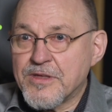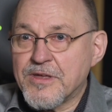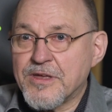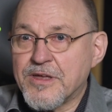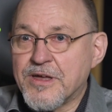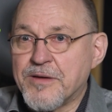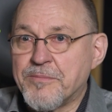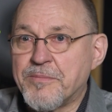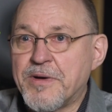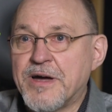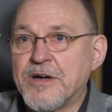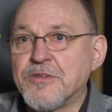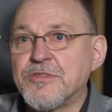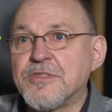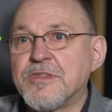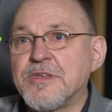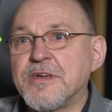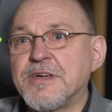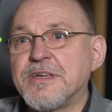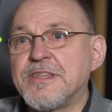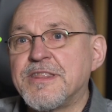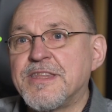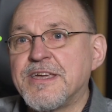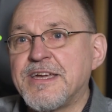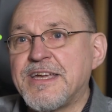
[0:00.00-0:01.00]
about
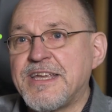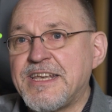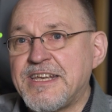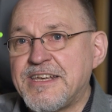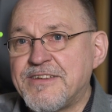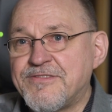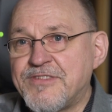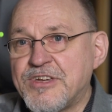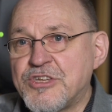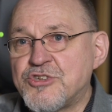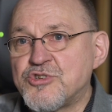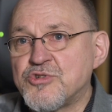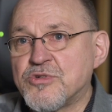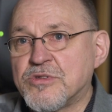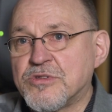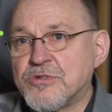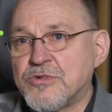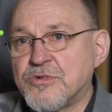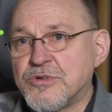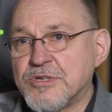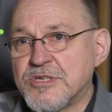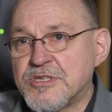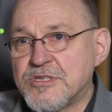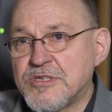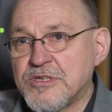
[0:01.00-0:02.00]
the individual
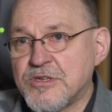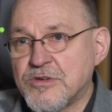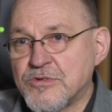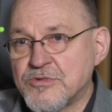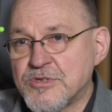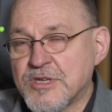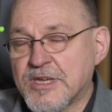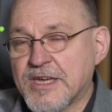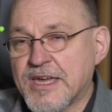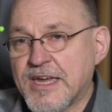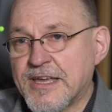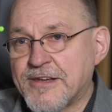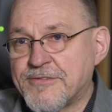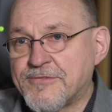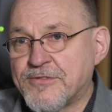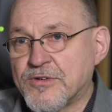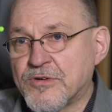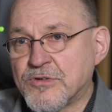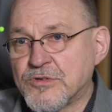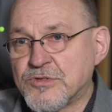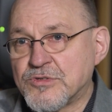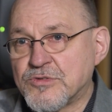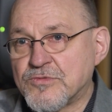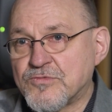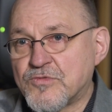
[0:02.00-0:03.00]
who is using
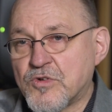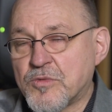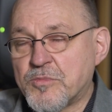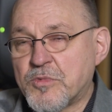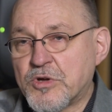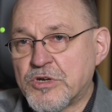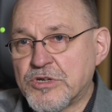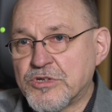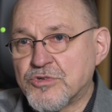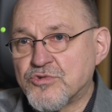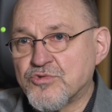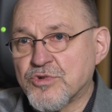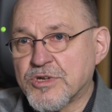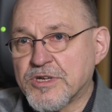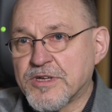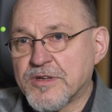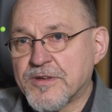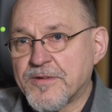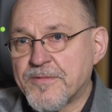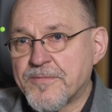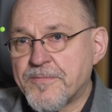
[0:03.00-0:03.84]
headphones for monitoring.